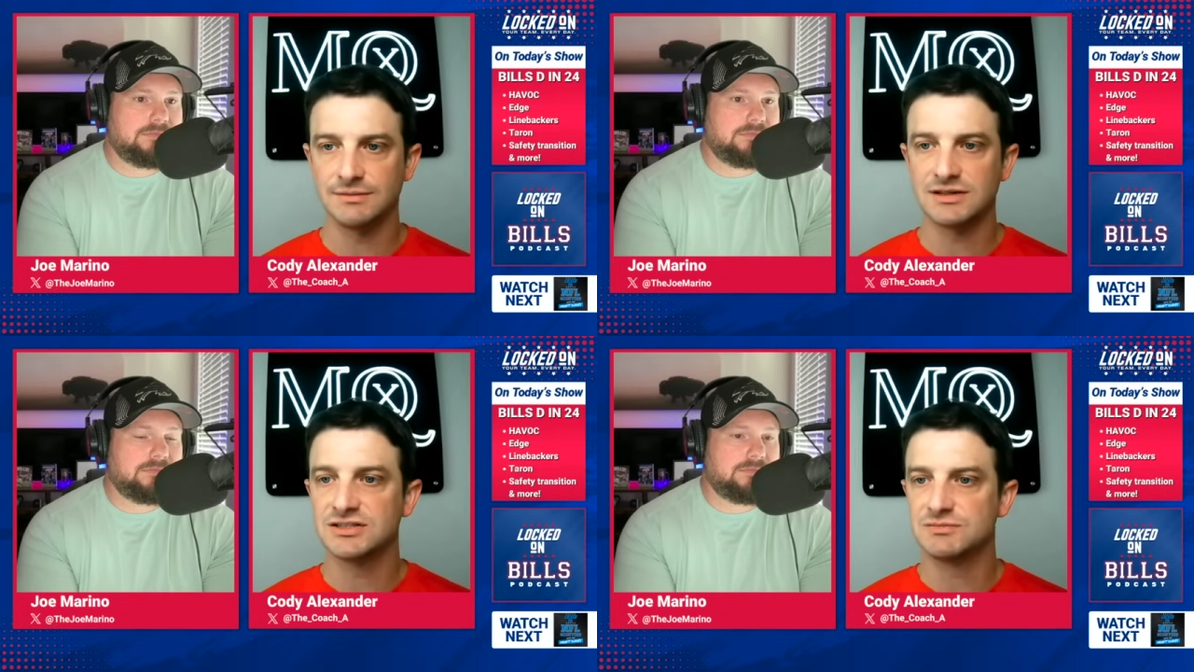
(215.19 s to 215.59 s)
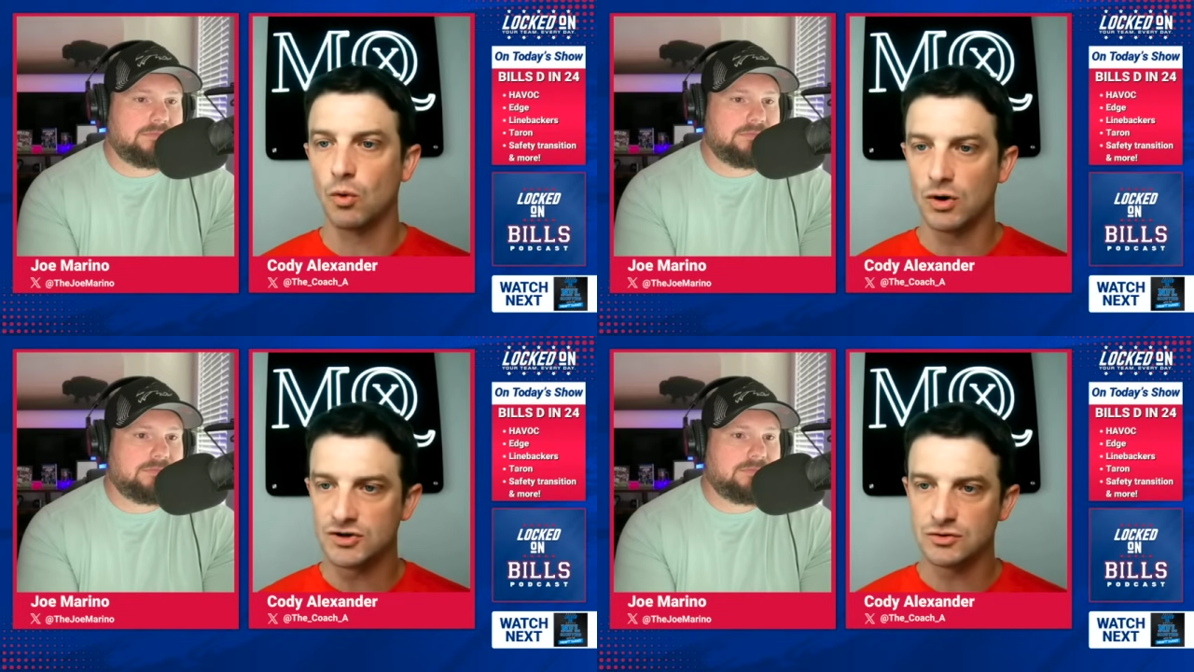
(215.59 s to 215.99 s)
Speaker 1: This is
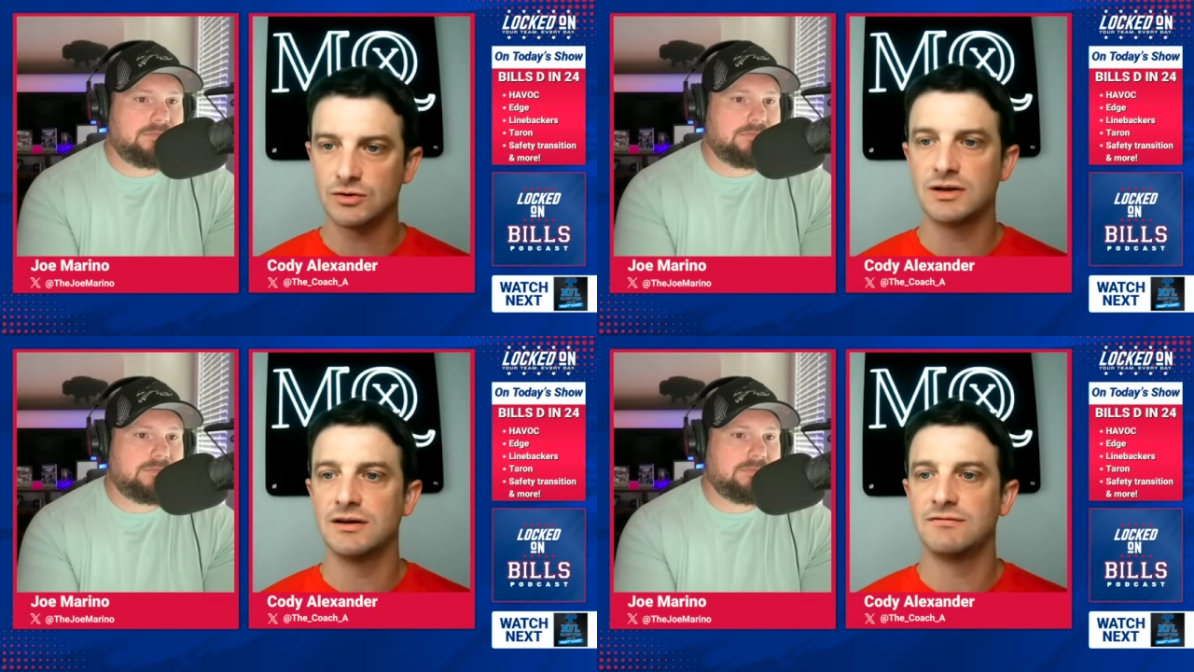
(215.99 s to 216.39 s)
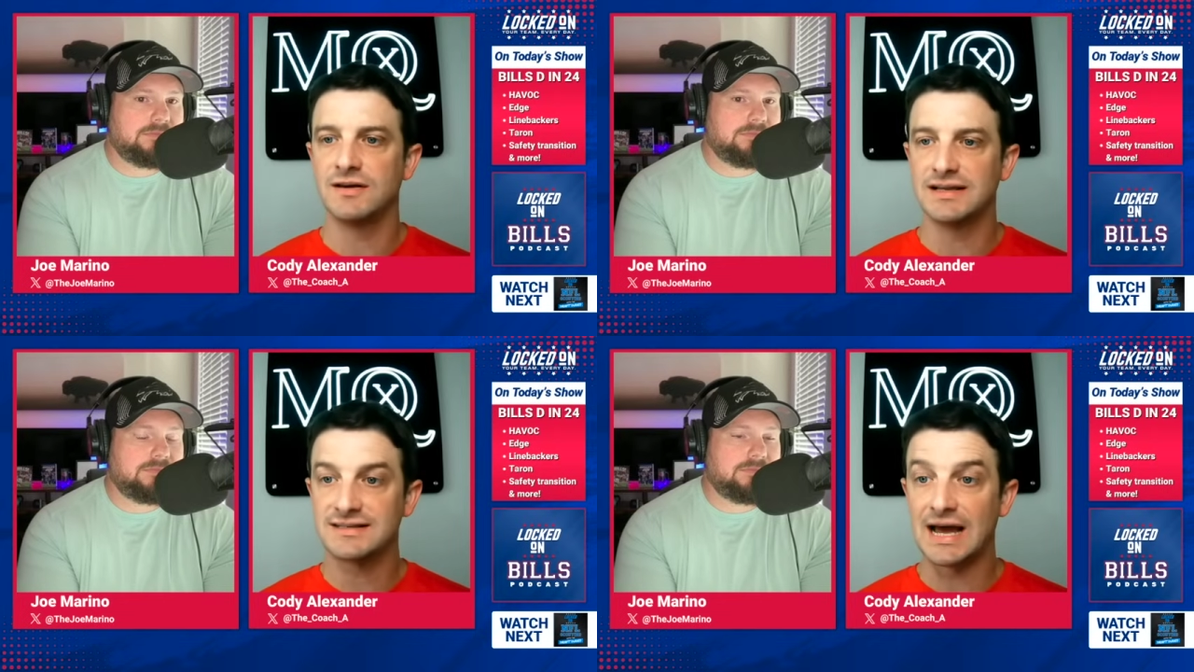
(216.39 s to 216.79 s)
more intuitive.
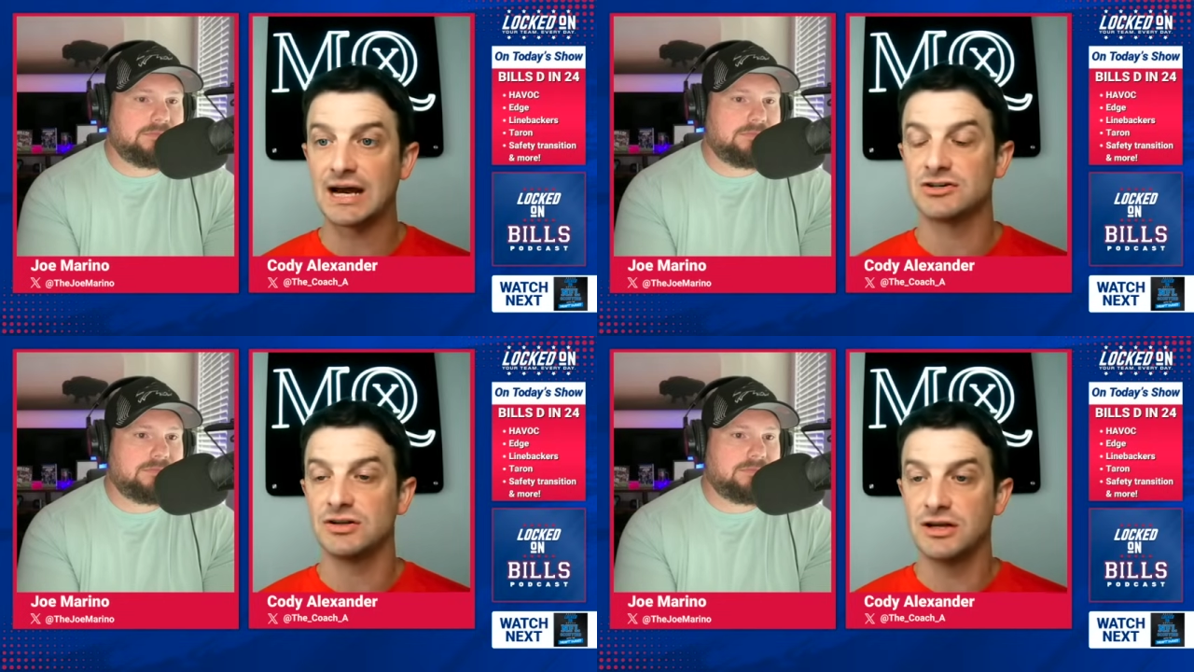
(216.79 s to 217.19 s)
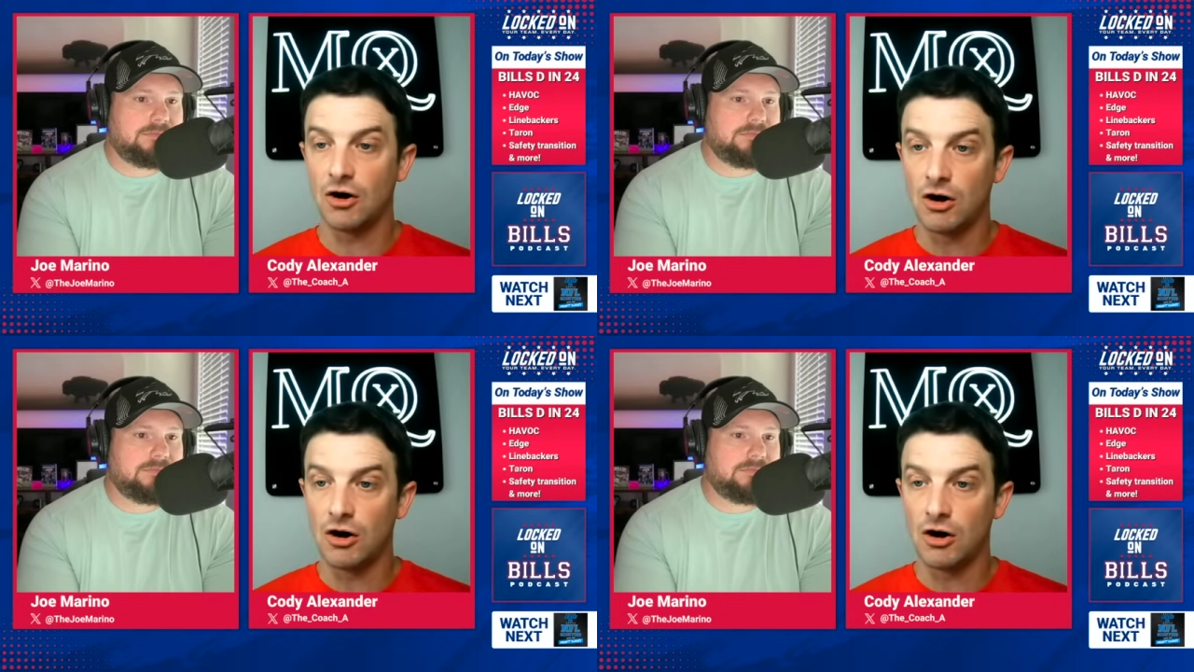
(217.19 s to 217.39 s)
It's actually